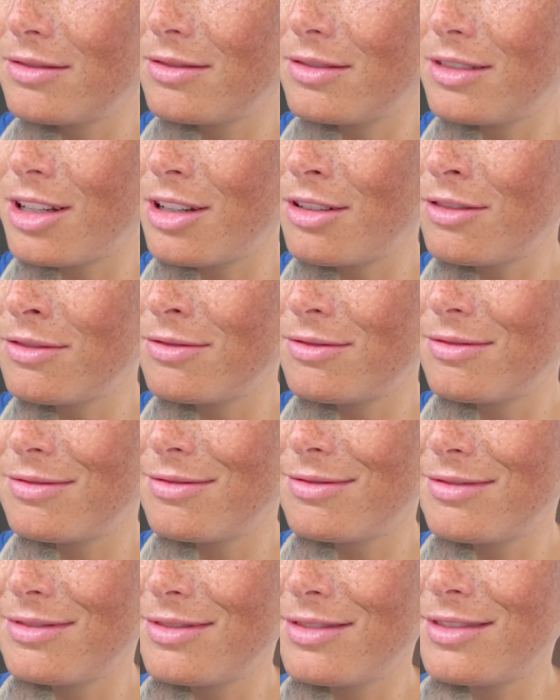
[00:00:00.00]
No?
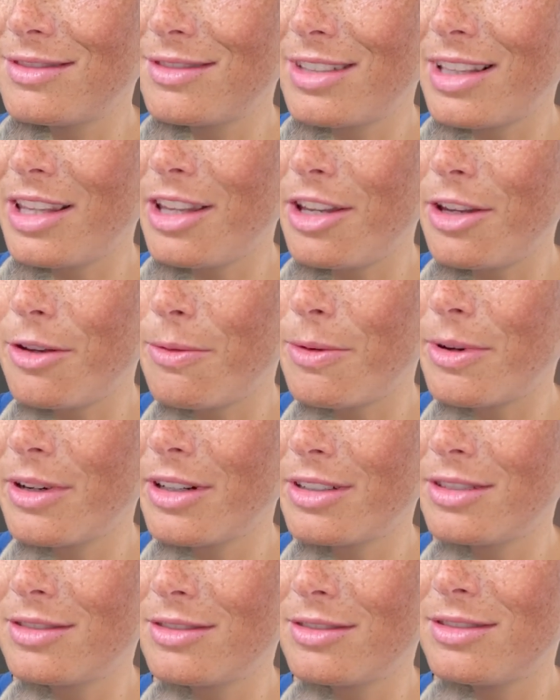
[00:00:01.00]
I think you
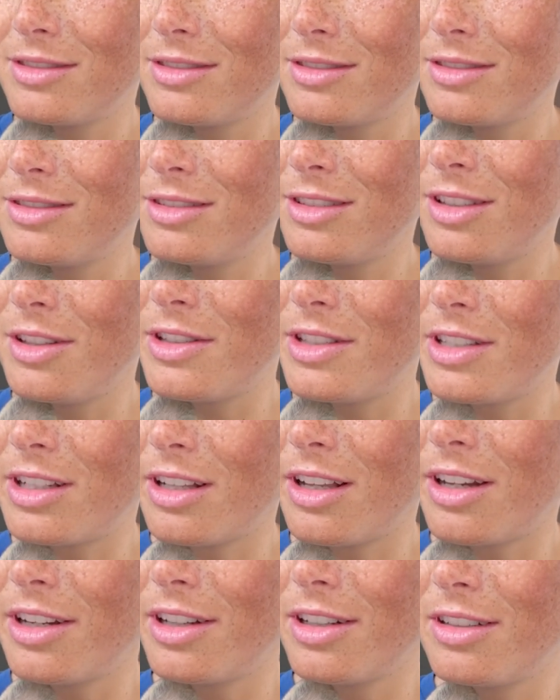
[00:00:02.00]
were. You still
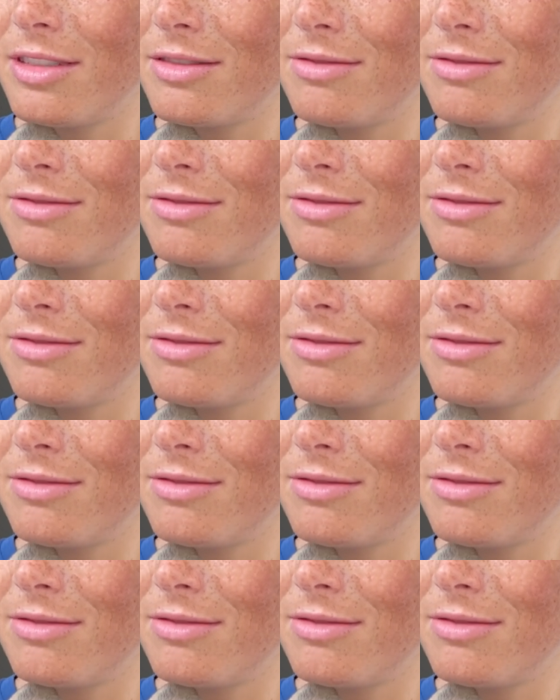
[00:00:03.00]
are.